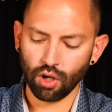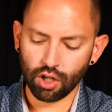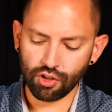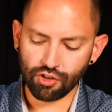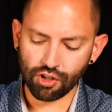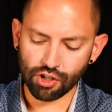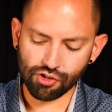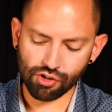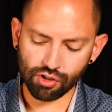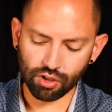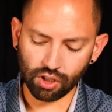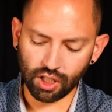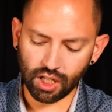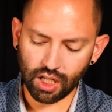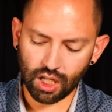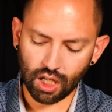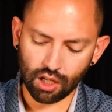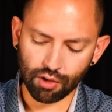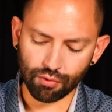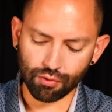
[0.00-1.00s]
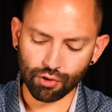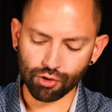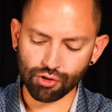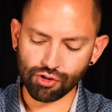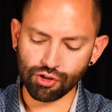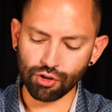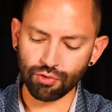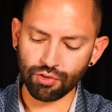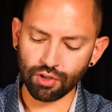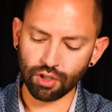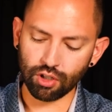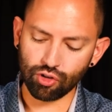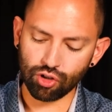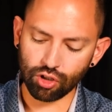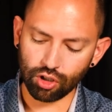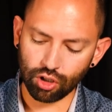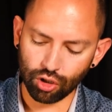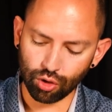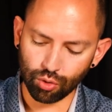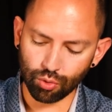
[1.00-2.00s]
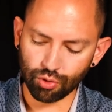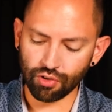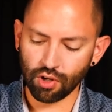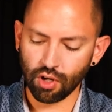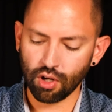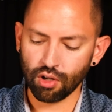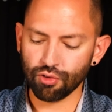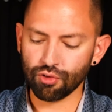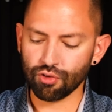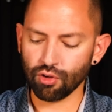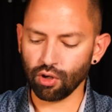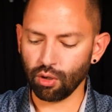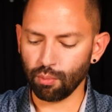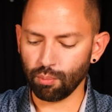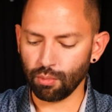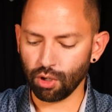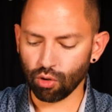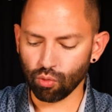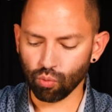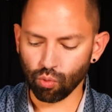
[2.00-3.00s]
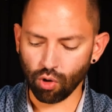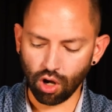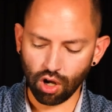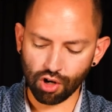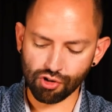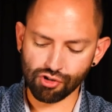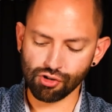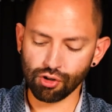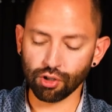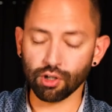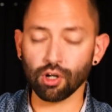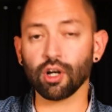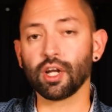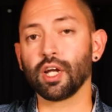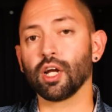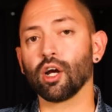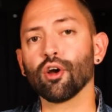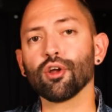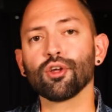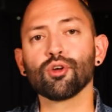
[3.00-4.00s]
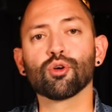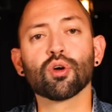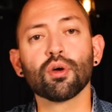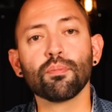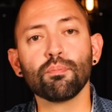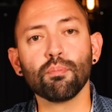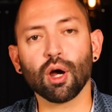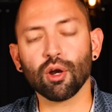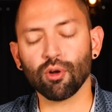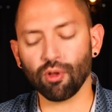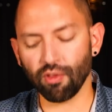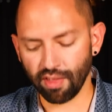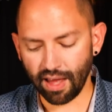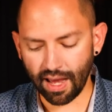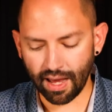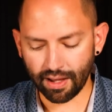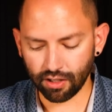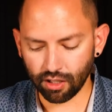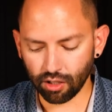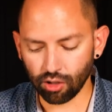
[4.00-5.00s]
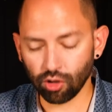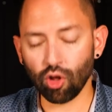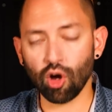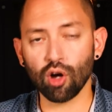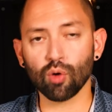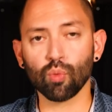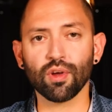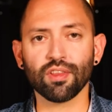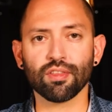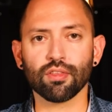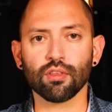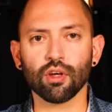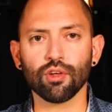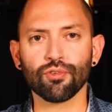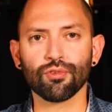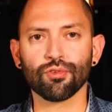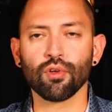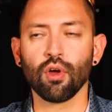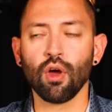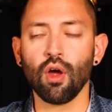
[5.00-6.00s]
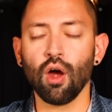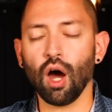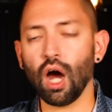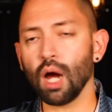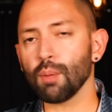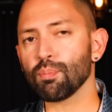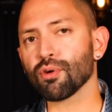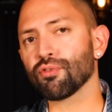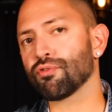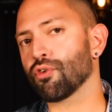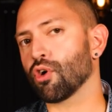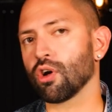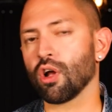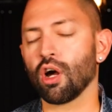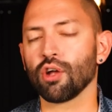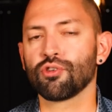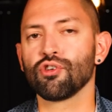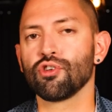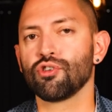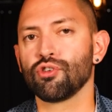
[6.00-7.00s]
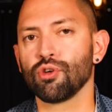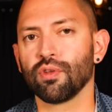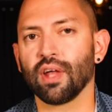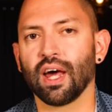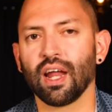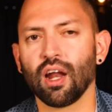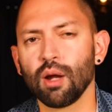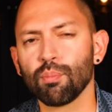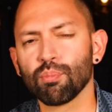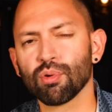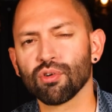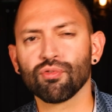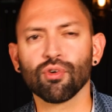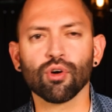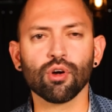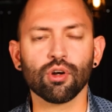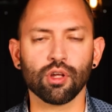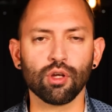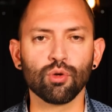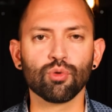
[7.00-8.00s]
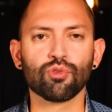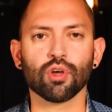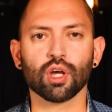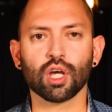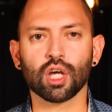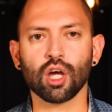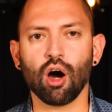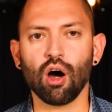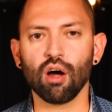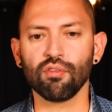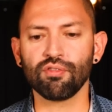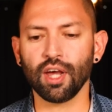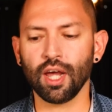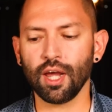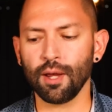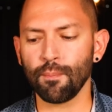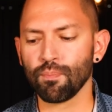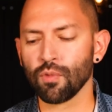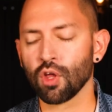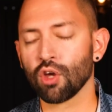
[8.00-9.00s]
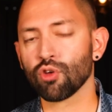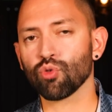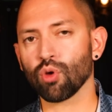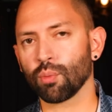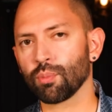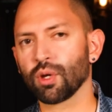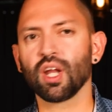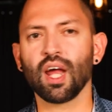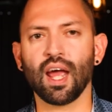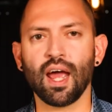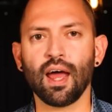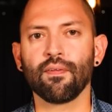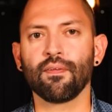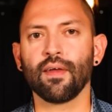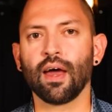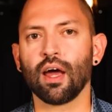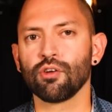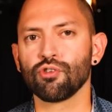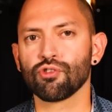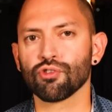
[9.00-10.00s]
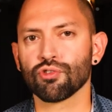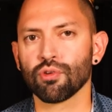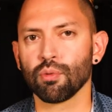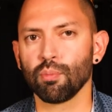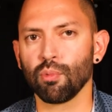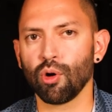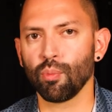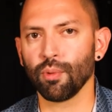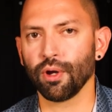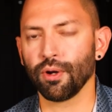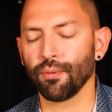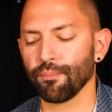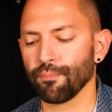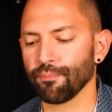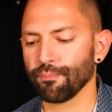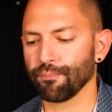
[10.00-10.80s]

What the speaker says: Additionally, if you're choosing to use some raw sugar here, you could muddle that in along with this. I prefer not to do that. I prefer to use agave, so I'm going to add that in just a moment.